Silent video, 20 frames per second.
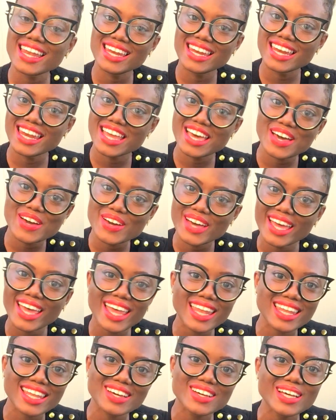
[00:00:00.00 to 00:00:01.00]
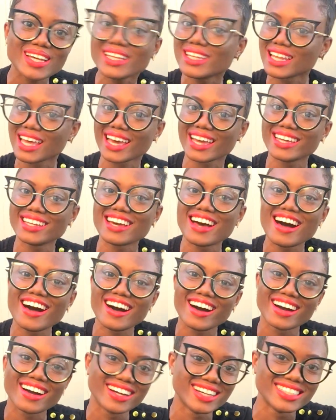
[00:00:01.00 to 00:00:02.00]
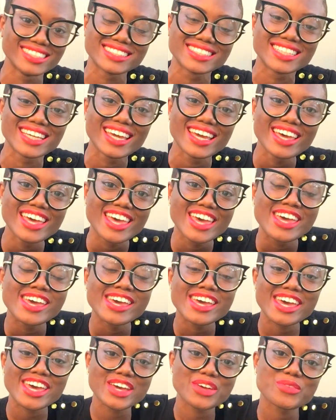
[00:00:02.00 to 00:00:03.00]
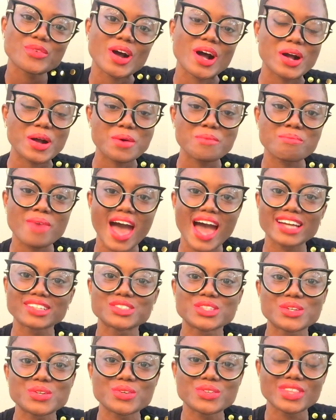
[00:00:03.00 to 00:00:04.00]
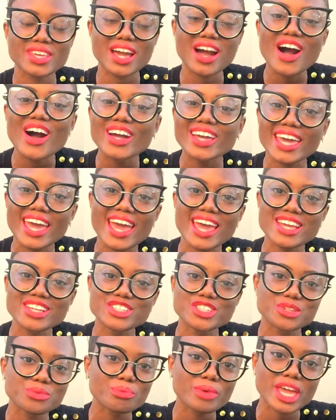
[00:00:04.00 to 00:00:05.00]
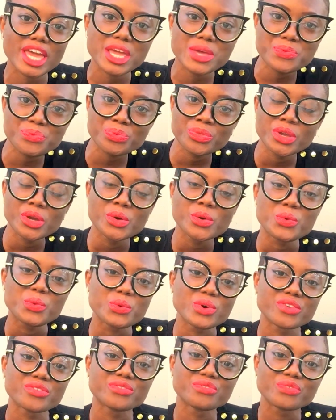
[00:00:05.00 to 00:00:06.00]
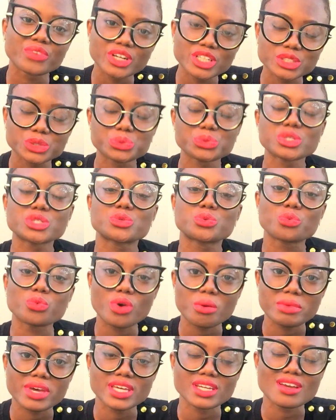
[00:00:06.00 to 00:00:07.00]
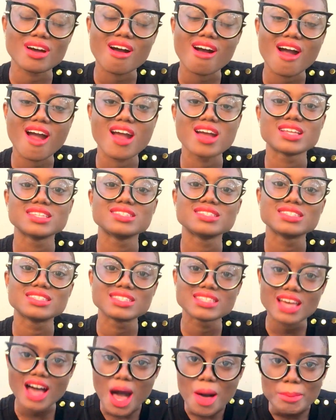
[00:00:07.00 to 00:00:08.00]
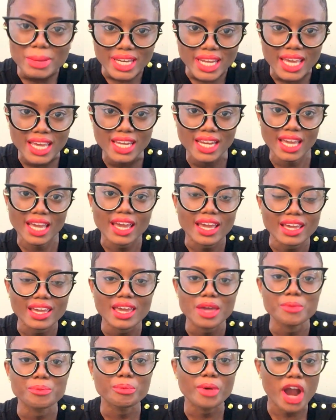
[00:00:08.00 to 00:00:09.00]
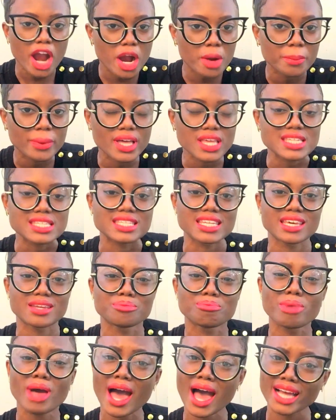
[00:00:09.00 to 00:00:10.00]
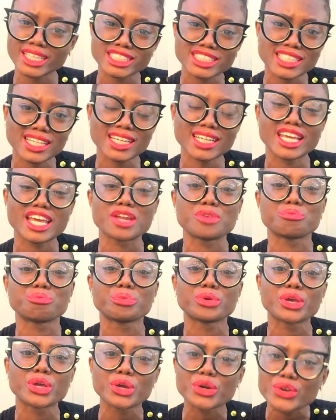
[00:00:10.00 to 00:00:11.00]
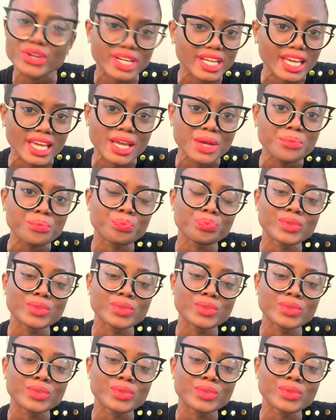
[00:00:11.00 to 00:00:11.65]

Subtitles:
Hello, hello, lionheart, and welcome back to the Uncaged Me, where virtuous women are dominating in purpose, in passion, in purity